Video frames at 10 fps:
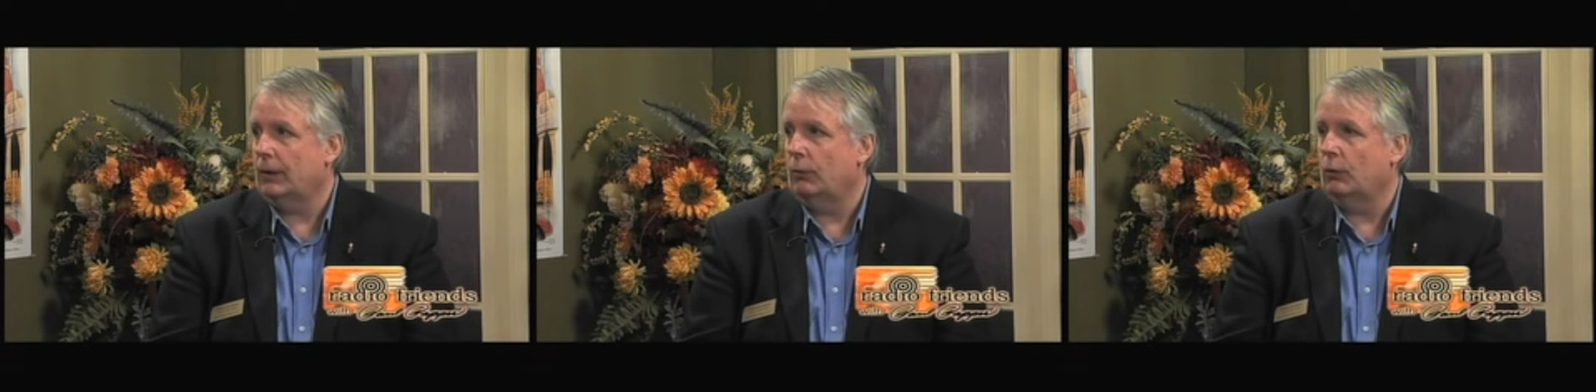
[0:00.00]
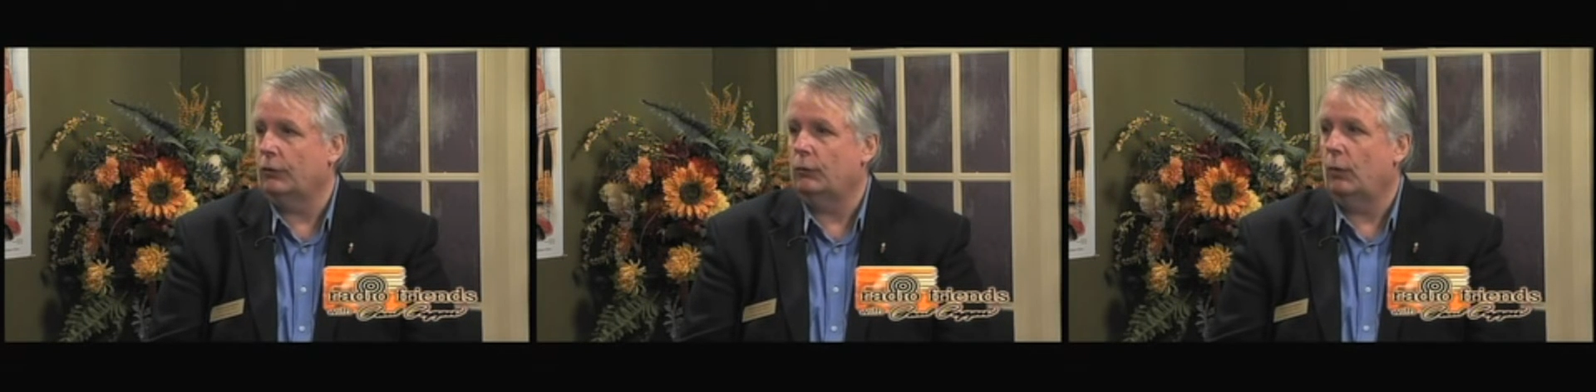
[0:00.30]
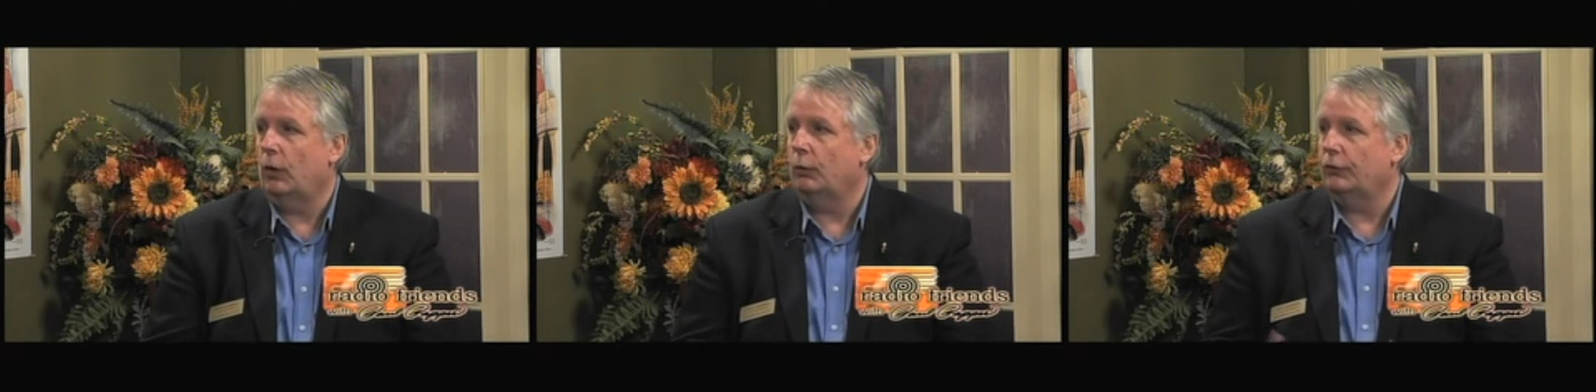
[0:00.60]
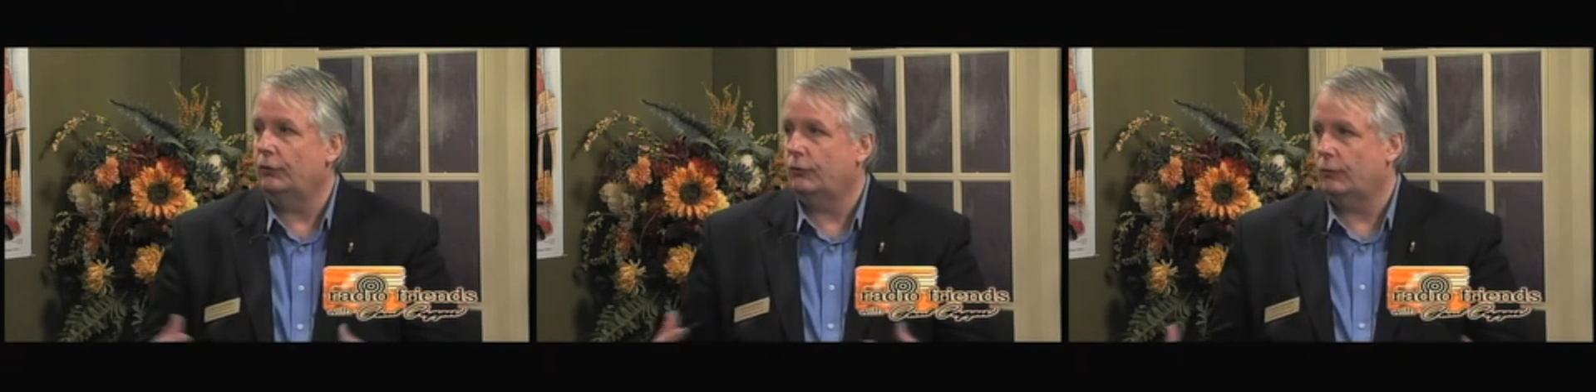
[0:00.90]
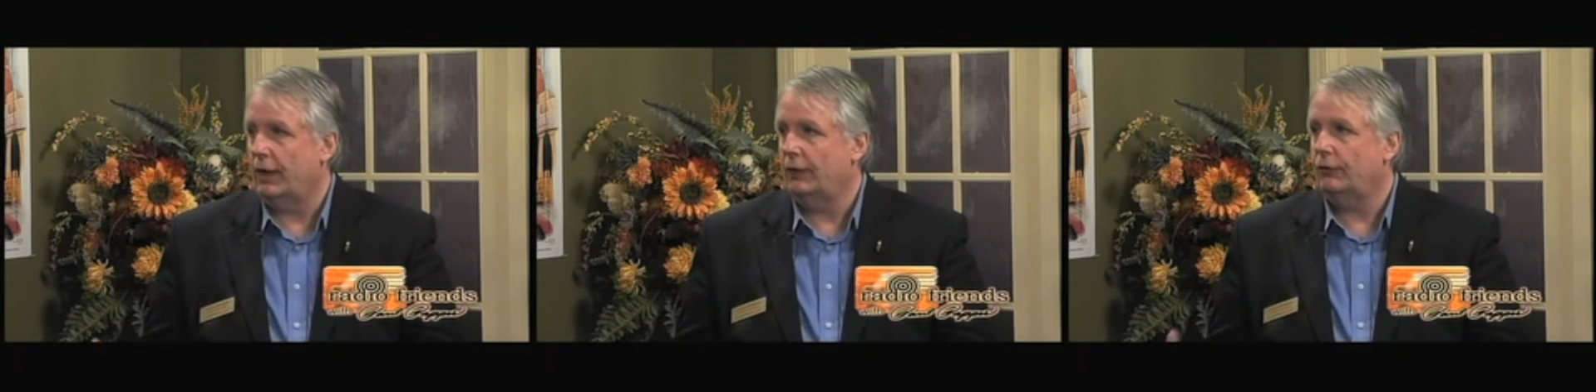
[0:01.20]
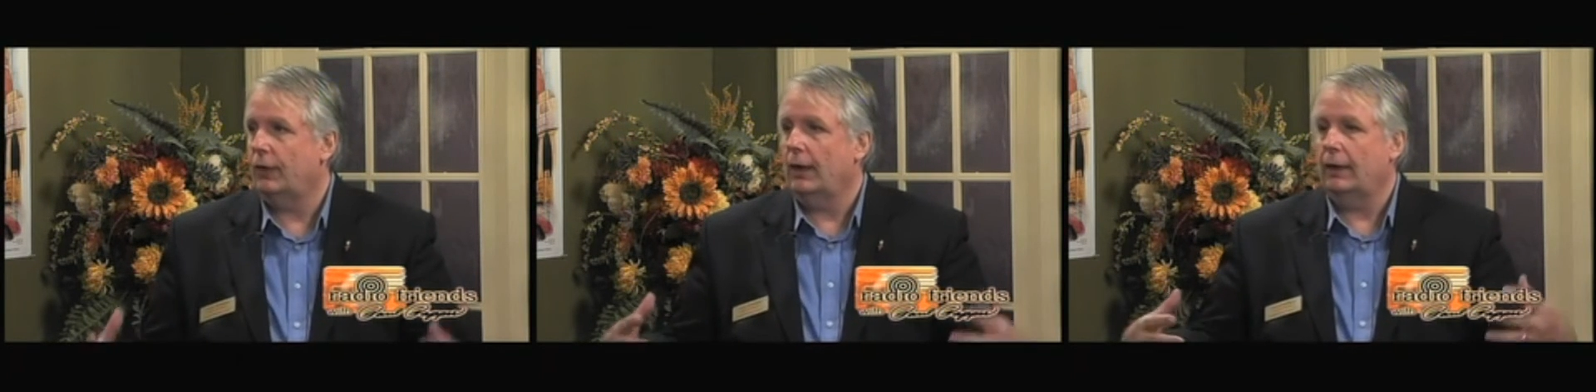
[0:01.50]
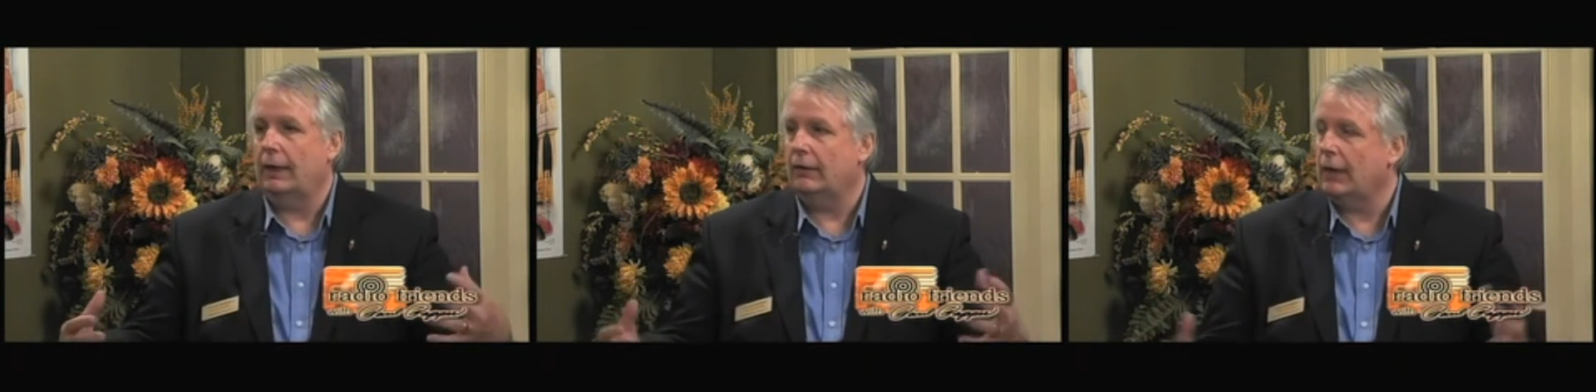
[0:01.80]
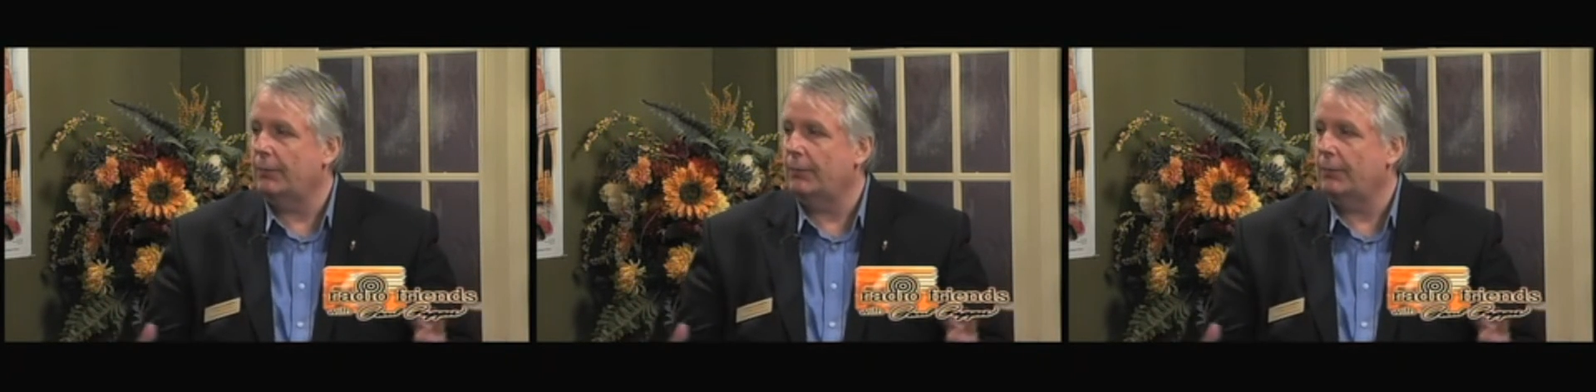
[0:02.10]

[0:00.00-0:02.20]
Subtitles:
It works well with stress, any